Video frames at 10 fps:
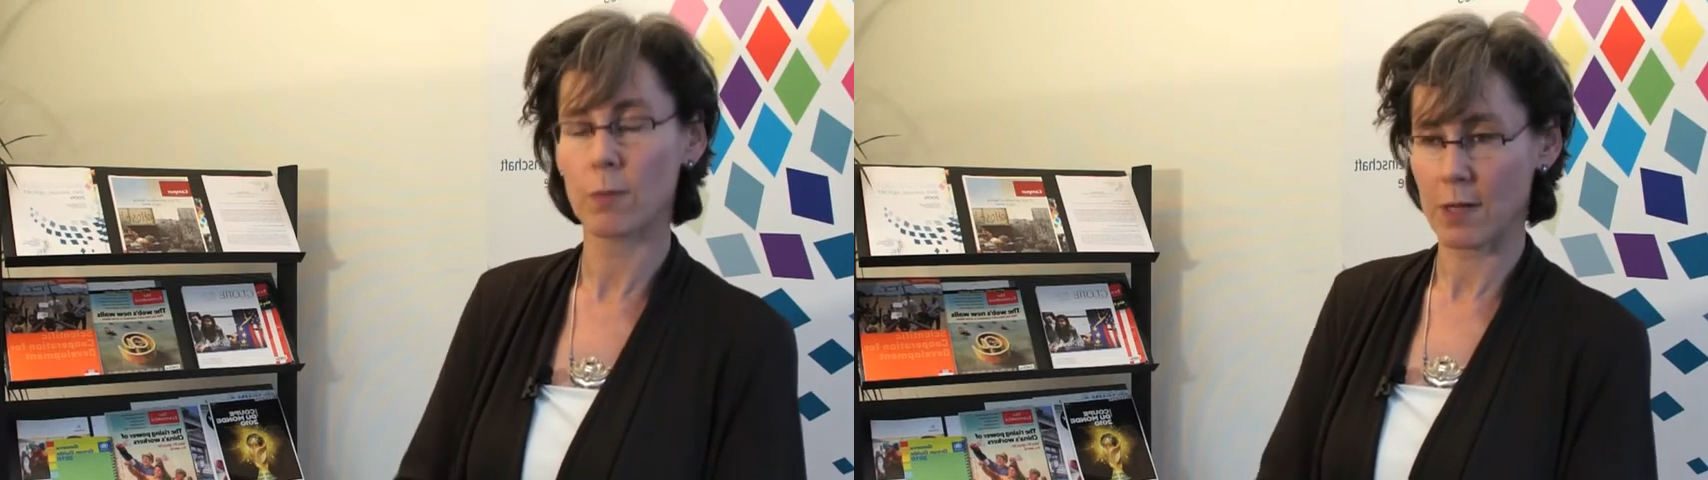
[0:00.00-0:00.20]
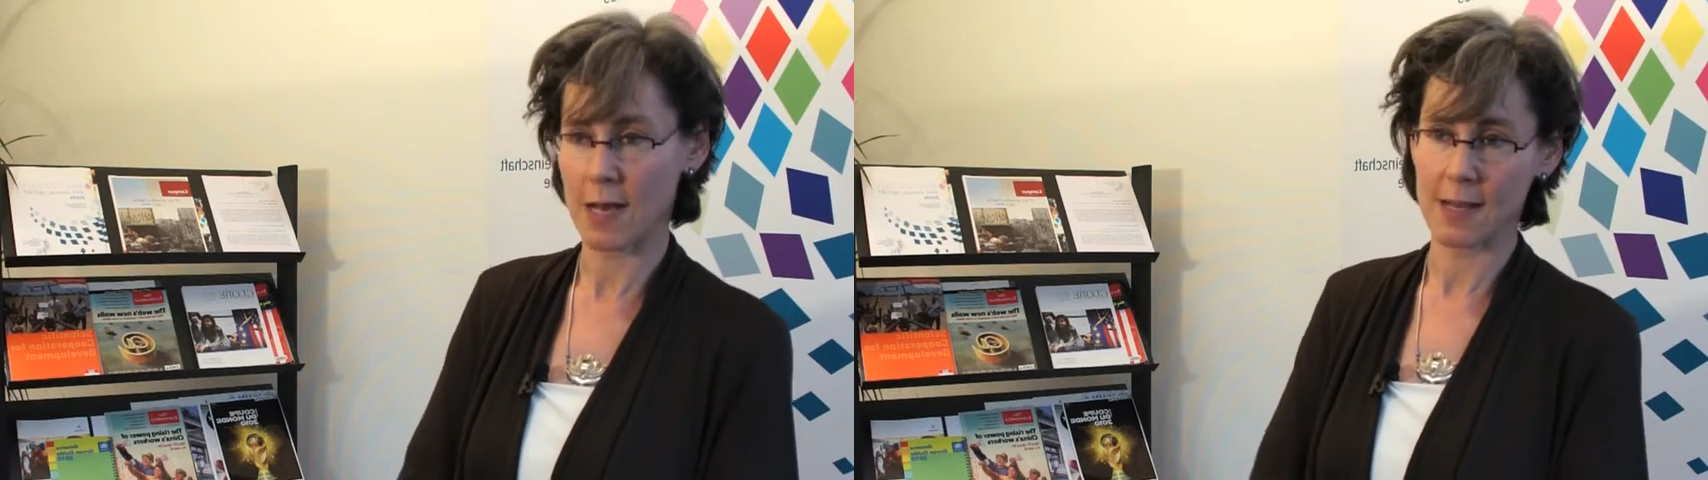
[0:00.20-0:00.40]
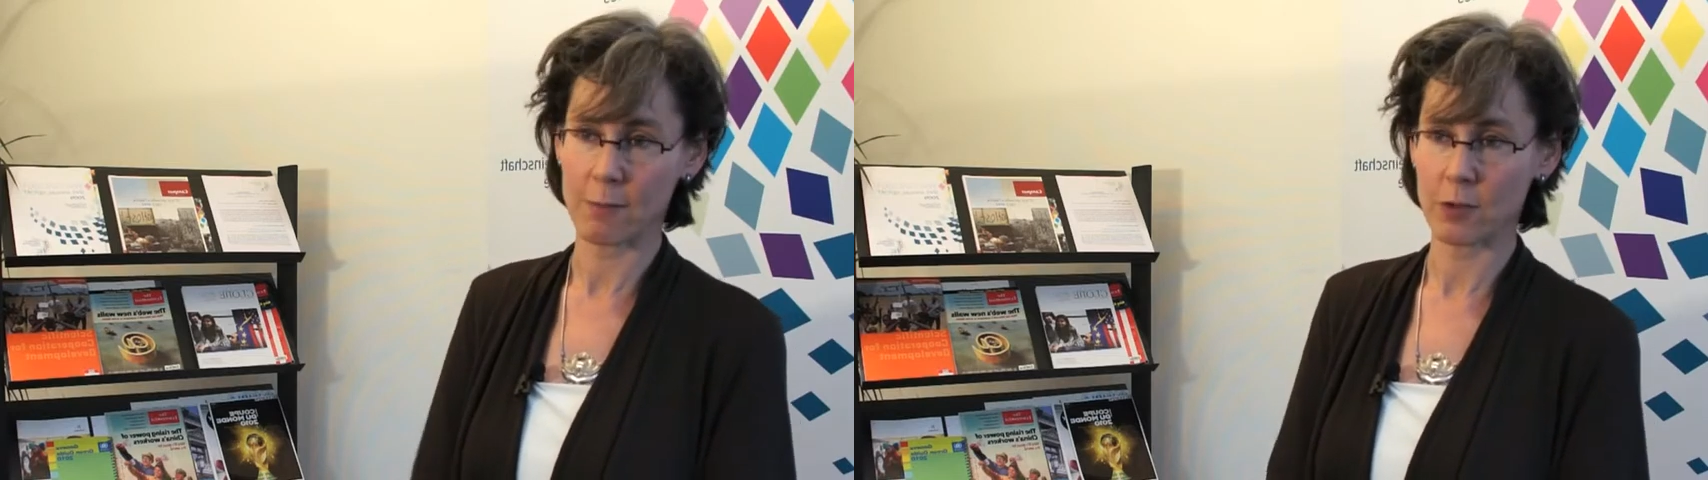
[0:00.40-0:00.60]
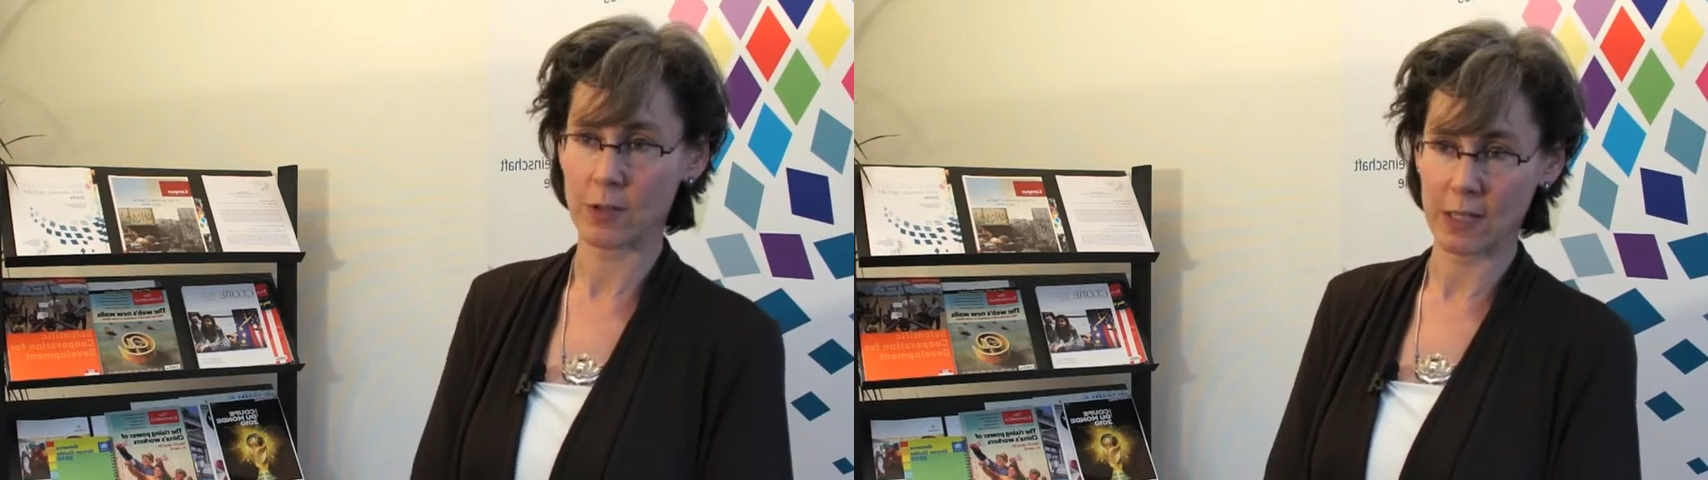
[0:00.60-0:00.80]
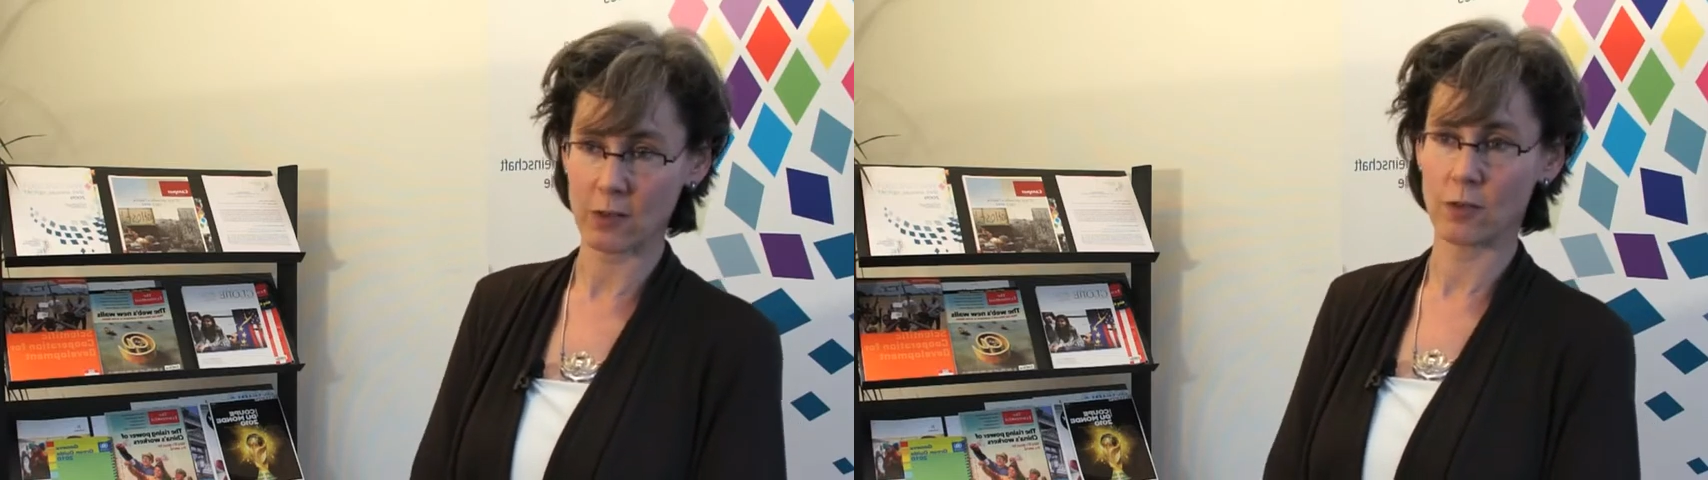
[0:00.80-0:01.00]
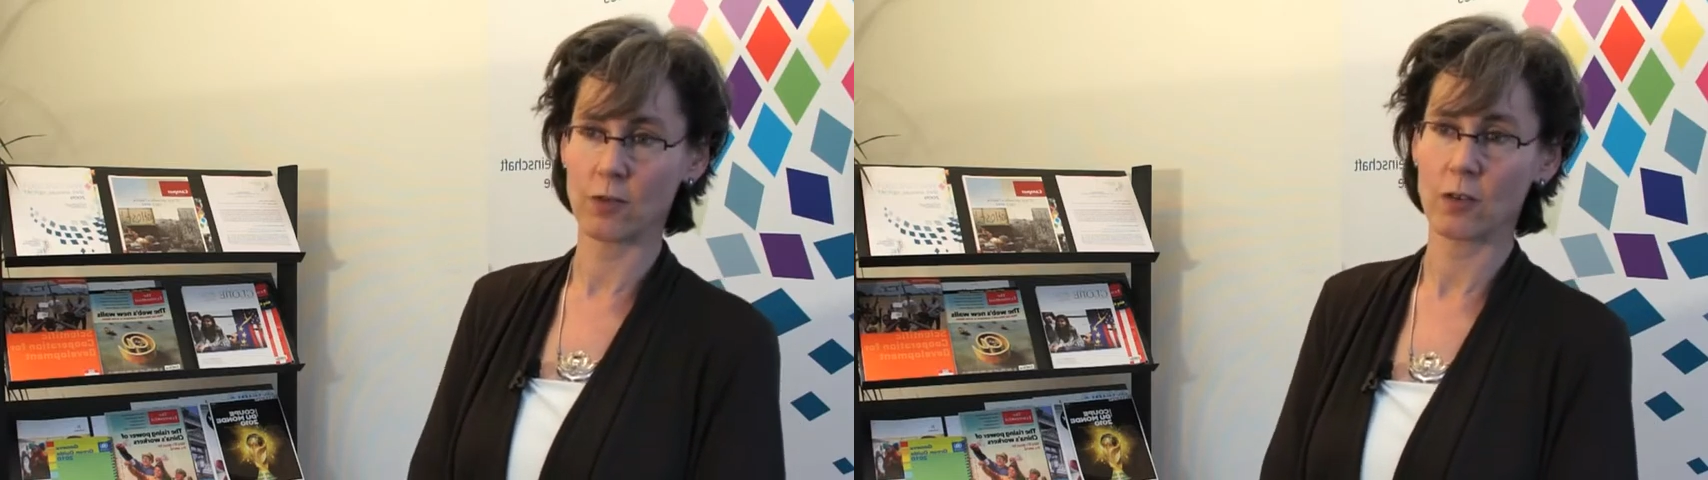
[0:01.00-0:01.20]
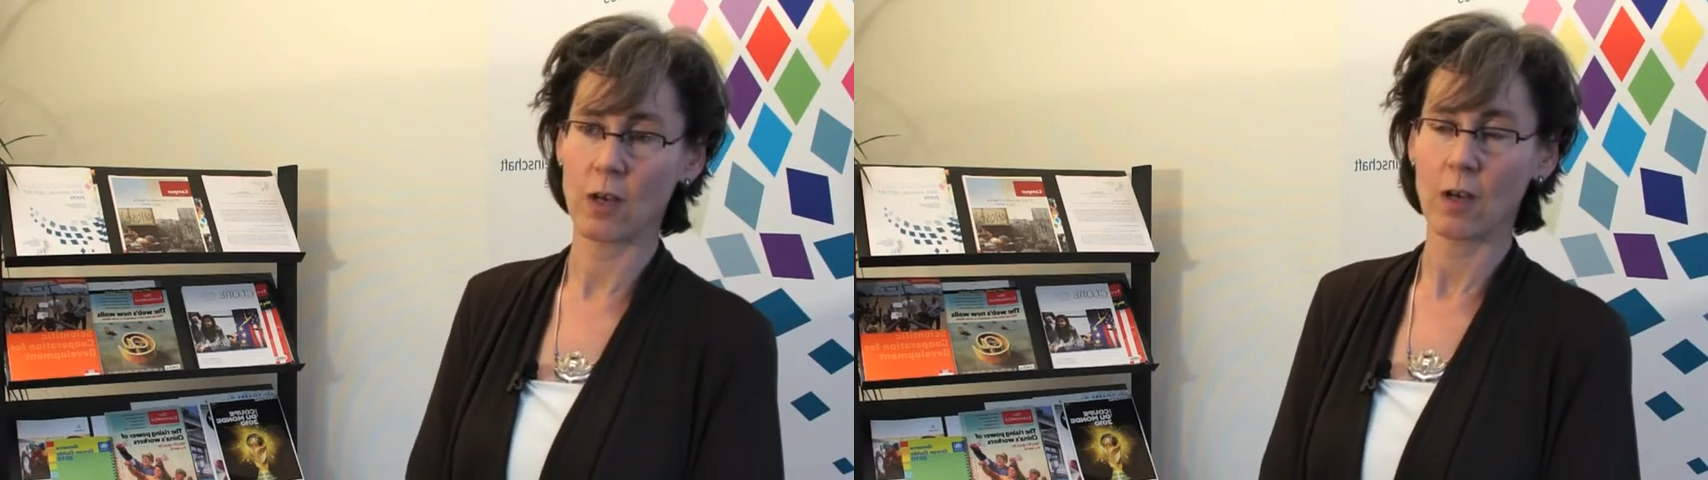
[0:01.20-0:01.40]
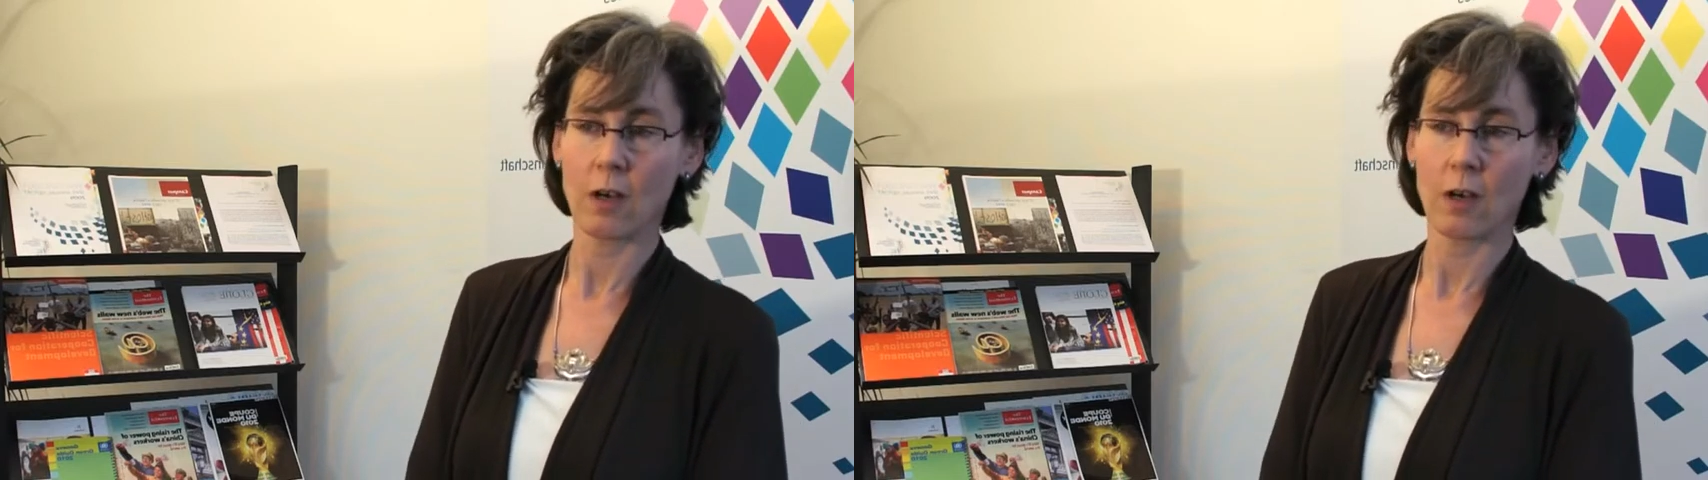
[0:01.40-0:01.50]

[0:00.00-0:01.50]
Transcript: apply labor standards,